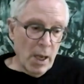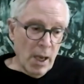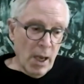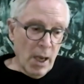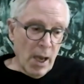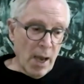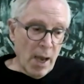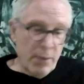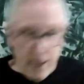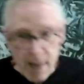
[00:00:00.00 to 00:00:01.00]
But
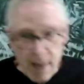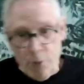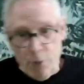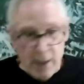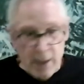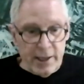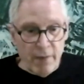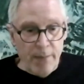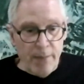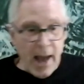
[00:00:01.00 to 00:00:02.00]
then I brought myself
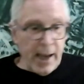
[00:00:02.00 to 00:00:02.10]
back,